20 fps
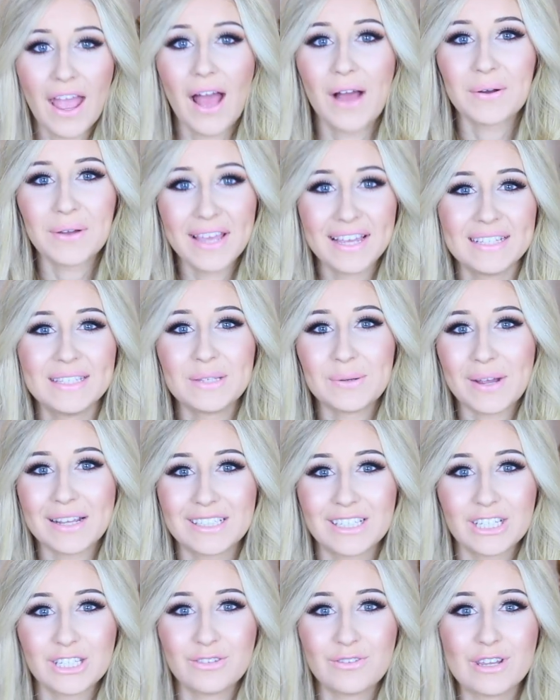Okay, so I
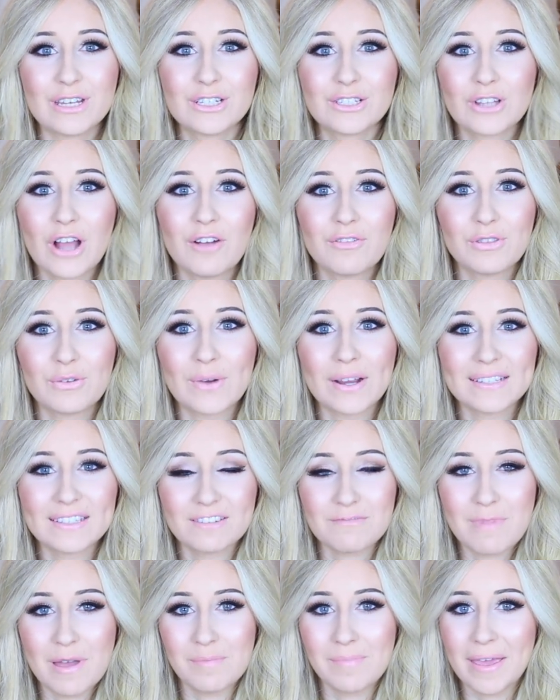just finished off the
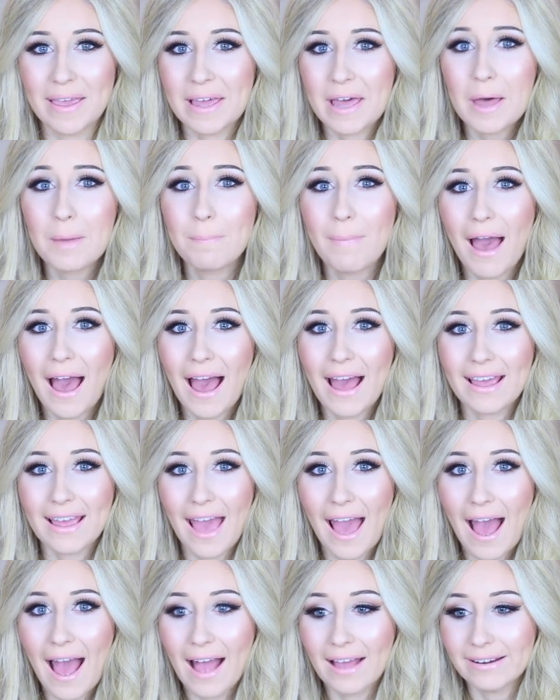rest of my makeup. I
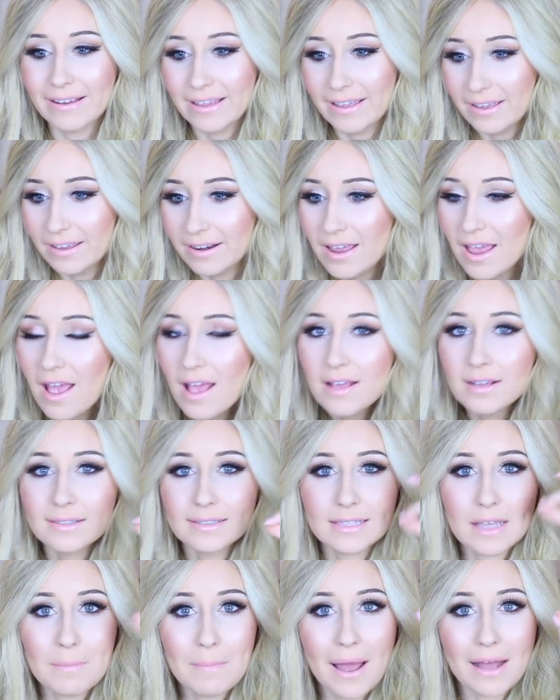added
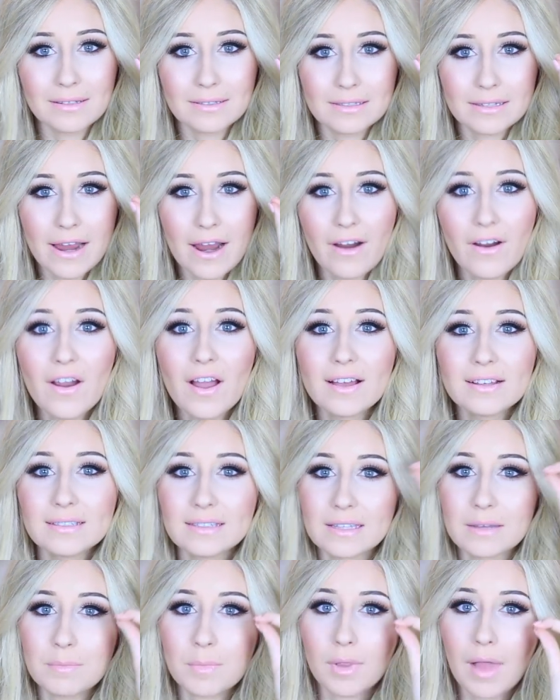some mascara,
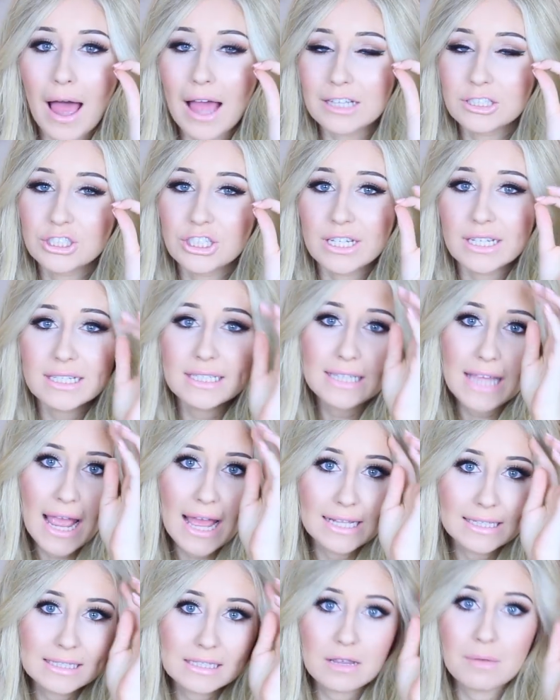some lashes,
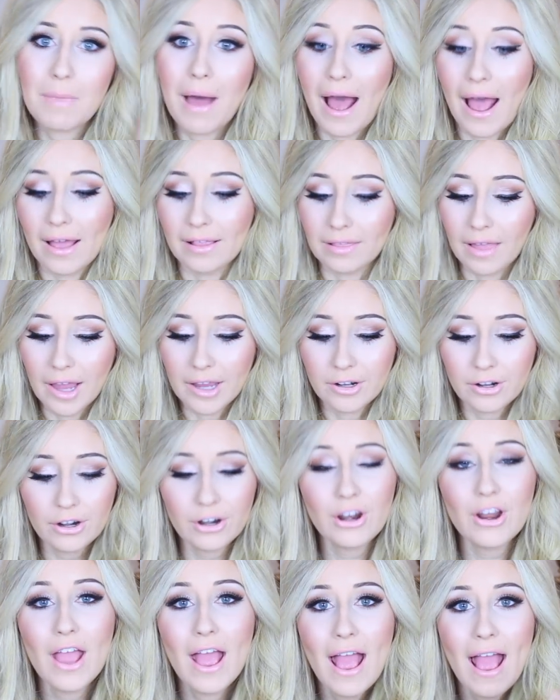and some
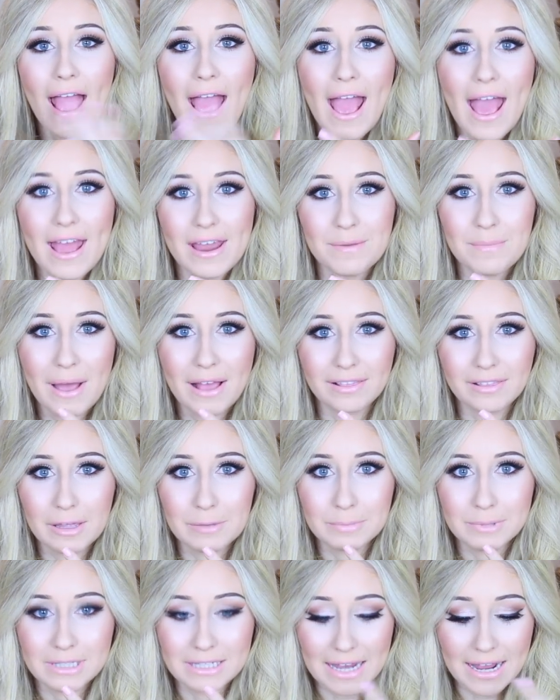eyeliner, and my
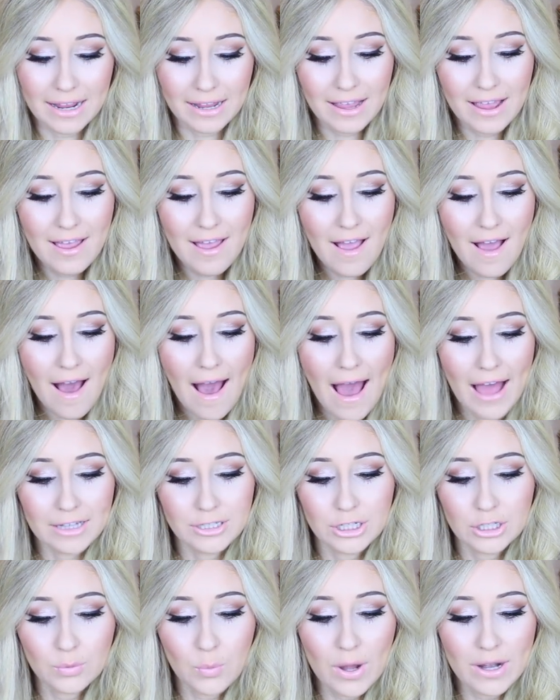lipstick. I
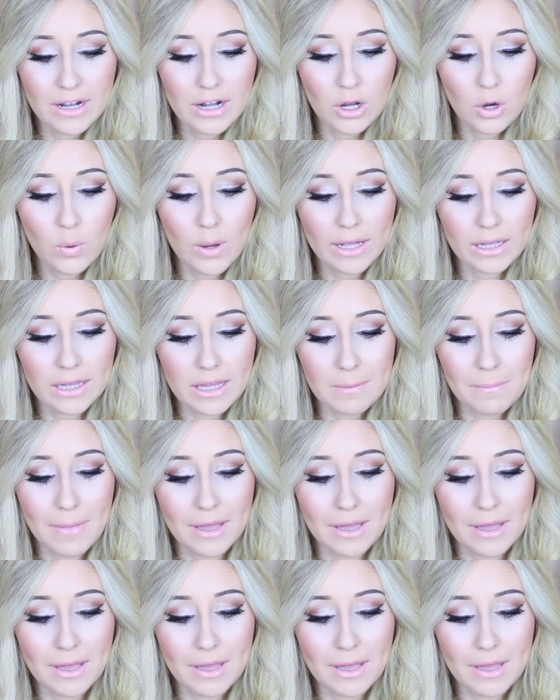just wanted to quickly